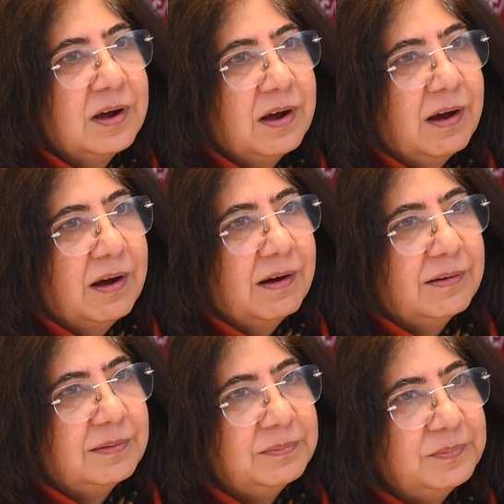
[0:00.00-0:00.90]

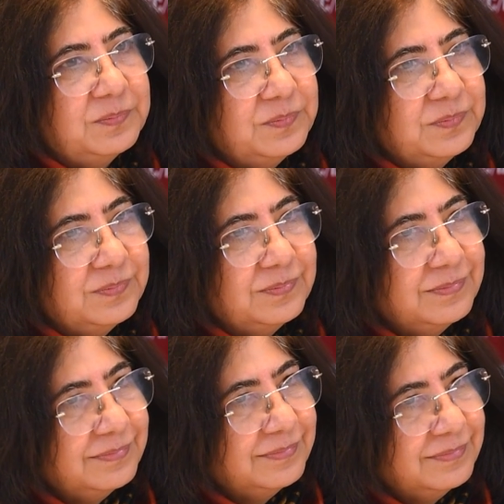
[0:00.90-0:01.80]

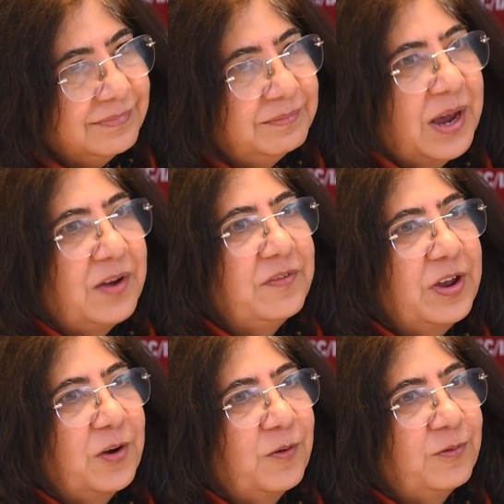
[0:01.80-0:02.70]
by
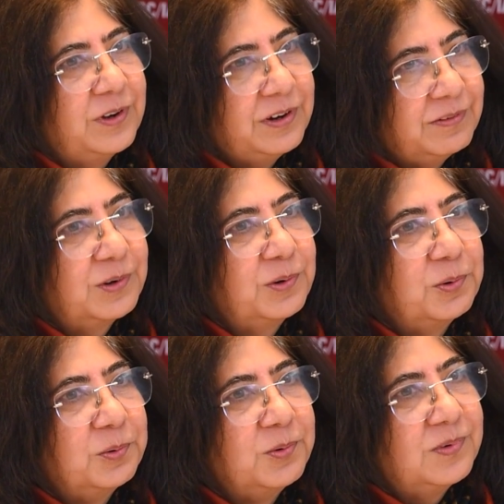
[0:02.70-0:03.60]
way of a river
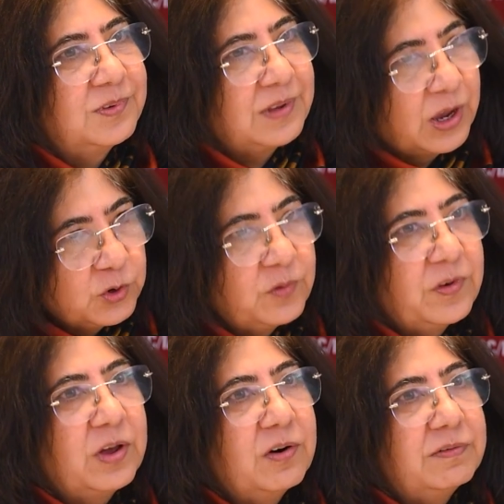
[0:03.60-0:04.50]
cruise. Are you
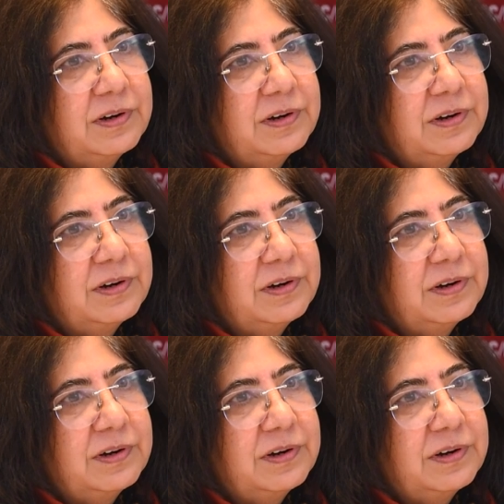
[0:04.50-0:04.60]
aware of